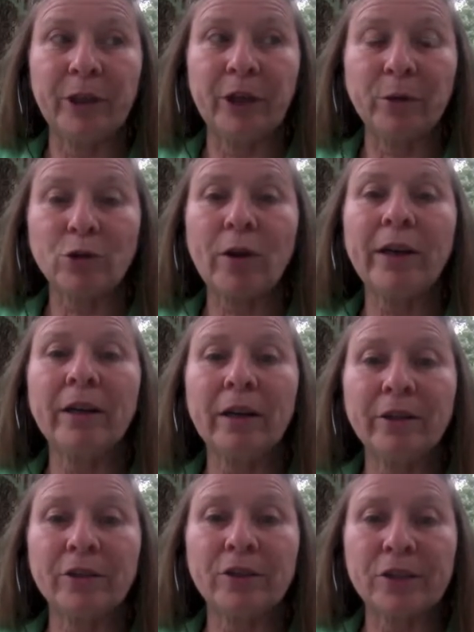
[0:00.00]
trying to
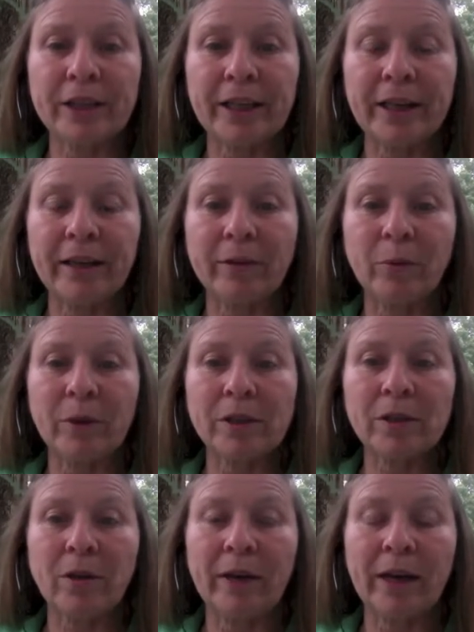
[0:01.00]
understand what's
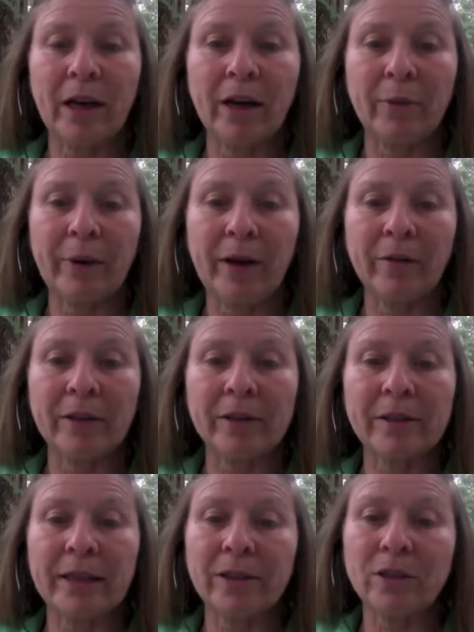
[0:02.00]
going on around us,
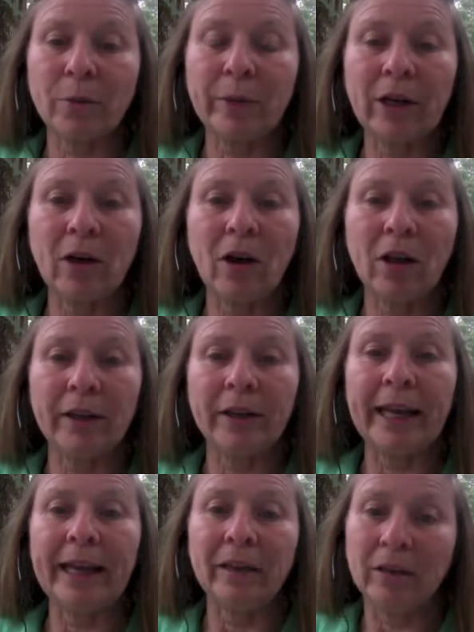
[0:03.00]
and so we call it
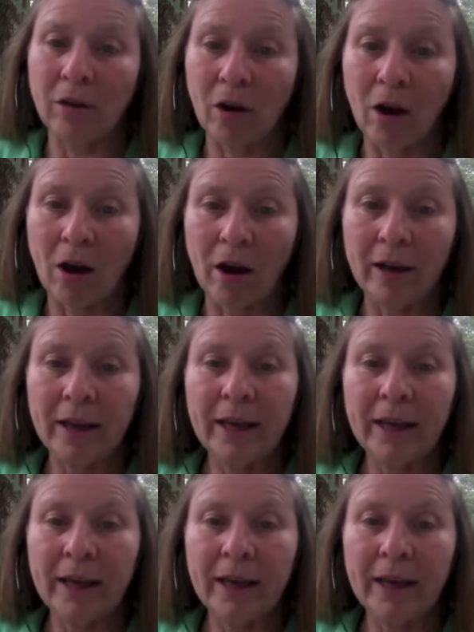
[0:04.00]
a law.